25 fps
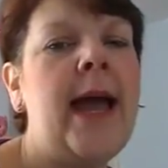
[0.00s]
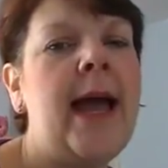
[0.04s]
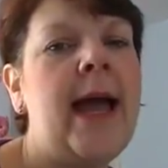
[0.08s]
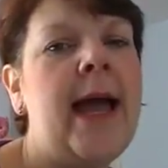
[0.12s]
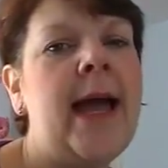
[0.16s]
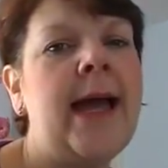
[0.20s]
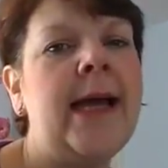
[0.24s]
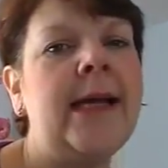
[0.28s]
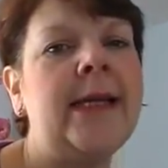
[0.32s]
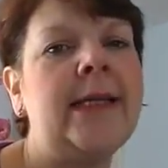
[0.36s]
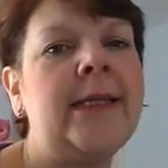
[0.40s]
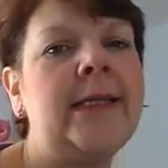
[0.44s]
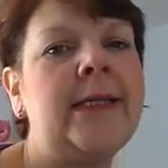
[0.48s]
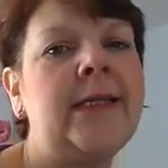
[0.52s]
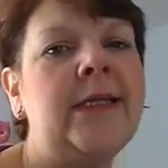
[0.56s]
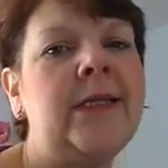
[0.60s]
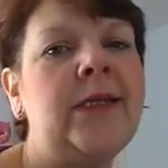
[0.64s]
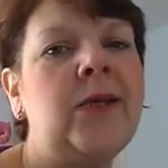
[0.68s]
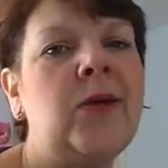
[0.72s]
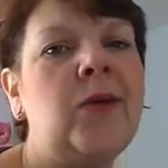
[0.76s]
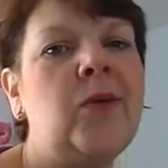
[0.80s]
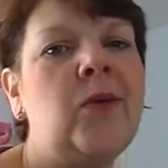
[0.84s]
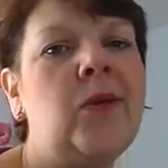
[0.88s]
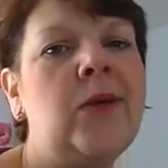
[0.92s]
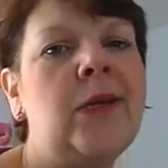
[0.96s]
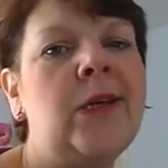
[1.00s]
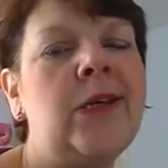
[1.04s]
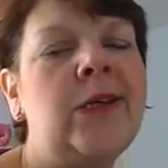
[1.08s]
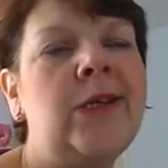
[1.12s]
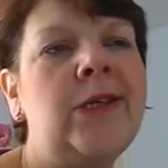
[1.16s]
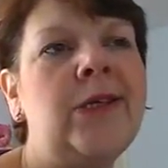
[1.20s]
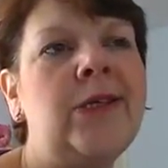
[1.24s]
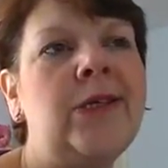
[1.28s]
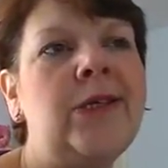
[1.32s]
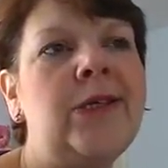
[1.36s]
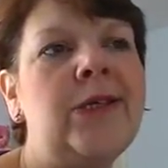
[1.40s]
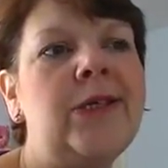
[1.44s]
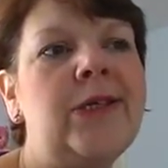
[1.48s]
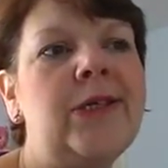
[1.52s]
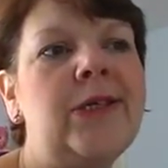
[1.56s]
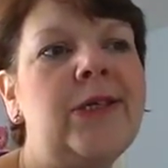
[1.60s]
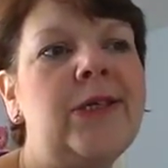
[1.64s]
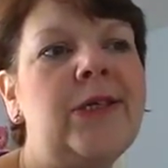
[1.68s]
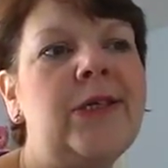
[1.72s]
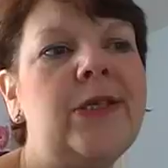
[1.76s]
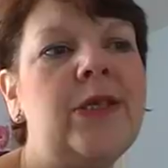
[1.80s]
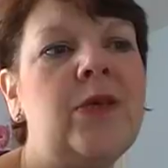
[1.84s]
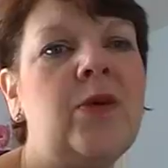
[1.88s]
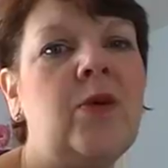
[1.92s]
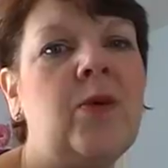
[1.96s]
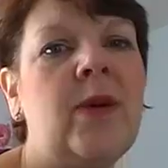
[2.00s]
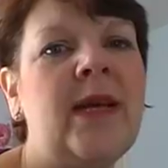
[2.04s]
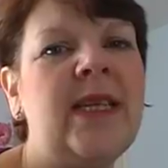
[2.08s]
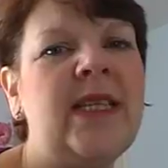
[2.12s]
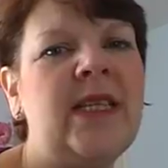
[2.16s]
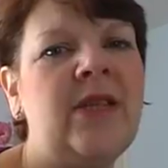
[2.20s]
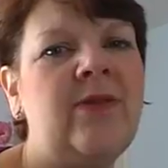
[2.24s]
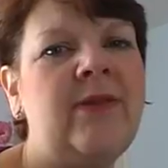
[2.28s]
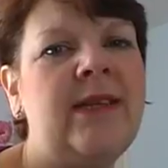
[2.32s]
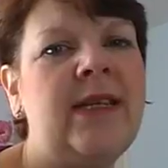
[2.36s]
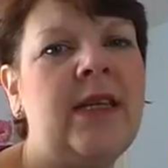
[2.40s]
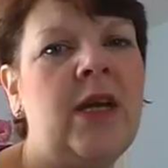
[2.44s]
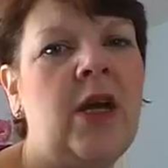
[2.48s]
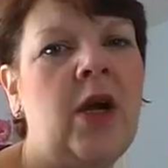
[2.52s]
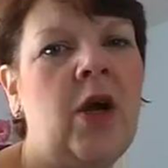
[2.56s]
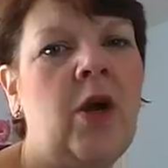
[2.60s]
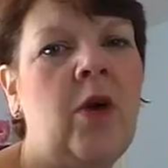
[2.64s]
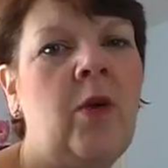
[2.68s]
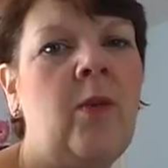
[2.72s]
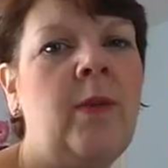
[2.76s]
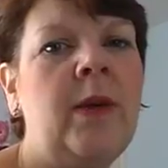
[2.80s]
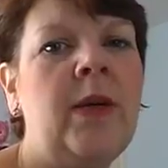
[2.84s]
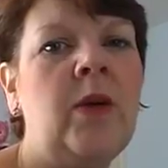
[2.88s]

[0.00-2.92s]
and so could the Western Home.